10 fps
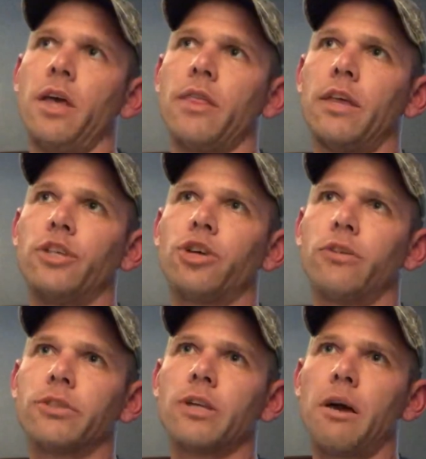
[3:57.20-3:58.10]
They
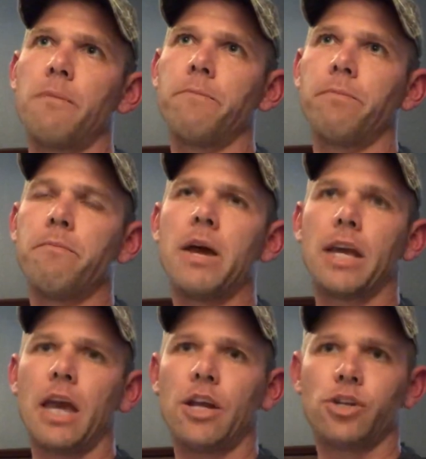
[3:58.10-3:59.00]
chose some
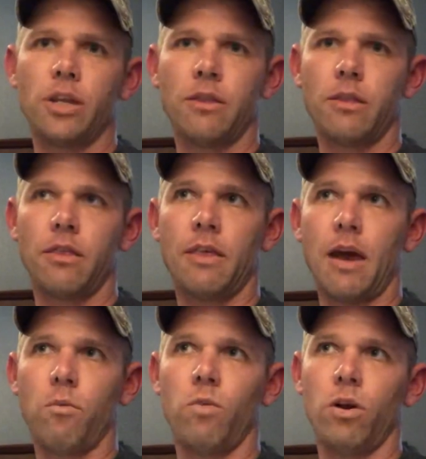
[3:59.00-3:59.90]
medication
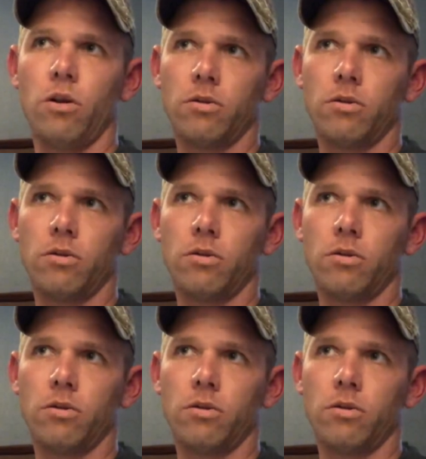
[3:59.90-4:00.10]
that will